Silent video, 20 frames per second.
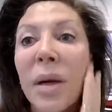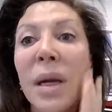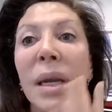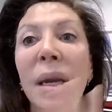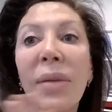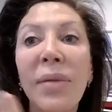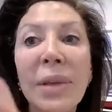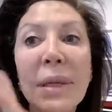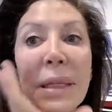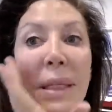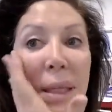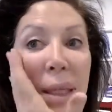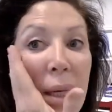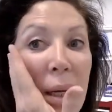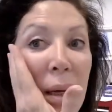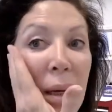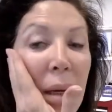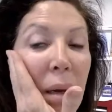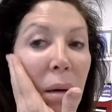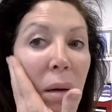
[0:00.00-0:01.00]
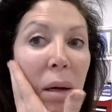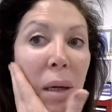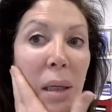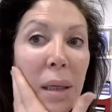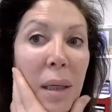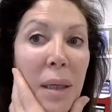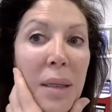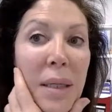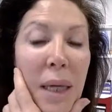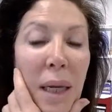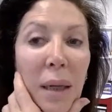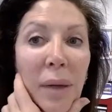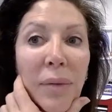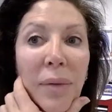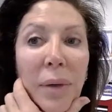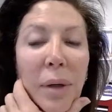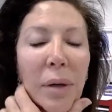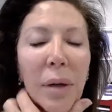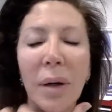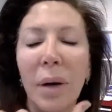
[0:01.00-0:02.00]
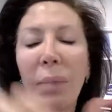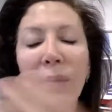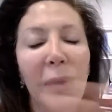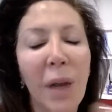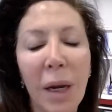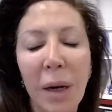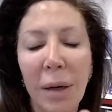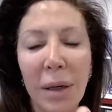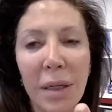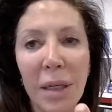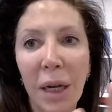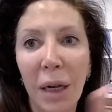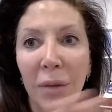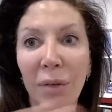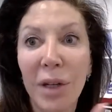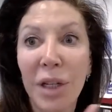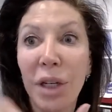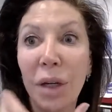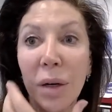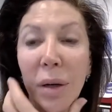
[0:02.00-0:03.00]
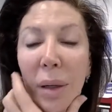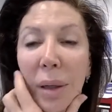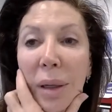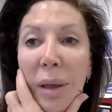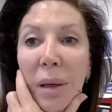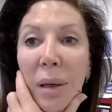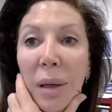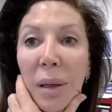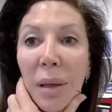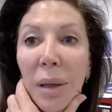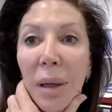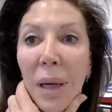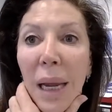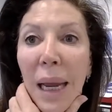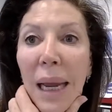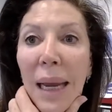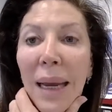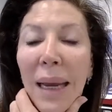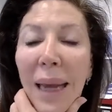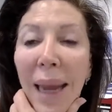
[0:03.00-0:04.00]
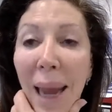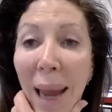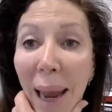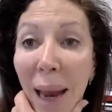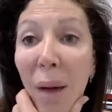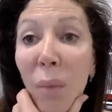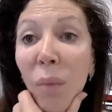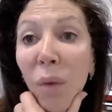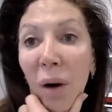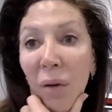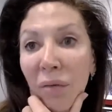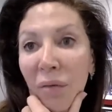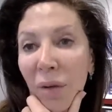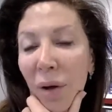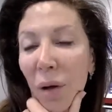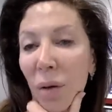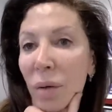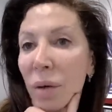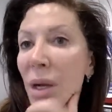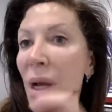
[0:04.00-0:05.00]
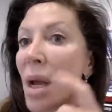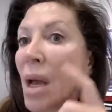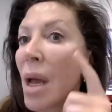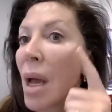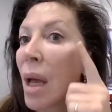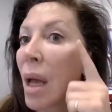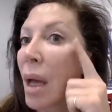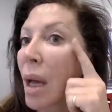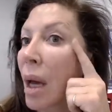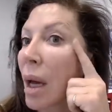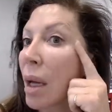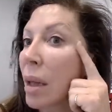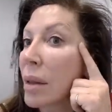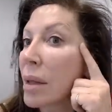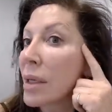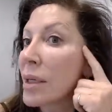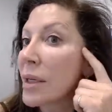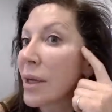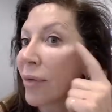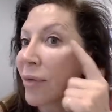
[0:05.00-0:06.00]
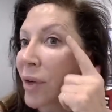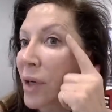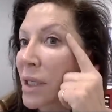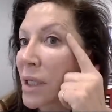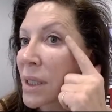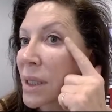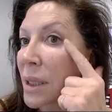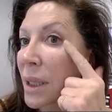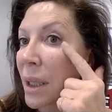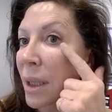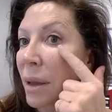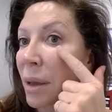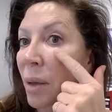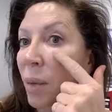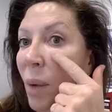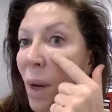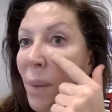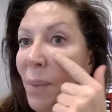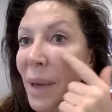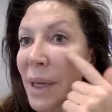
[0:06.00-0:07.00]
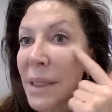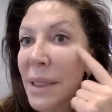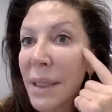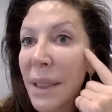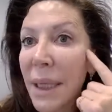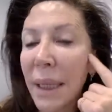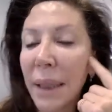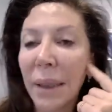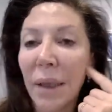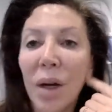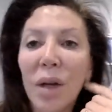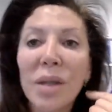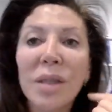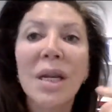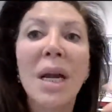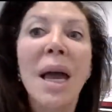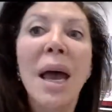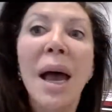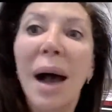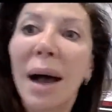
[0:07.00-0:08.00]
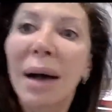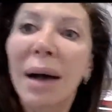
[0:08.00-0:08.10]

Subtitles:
can even see on television, or not on television, on a camera phone, the difference in the way my skin looks.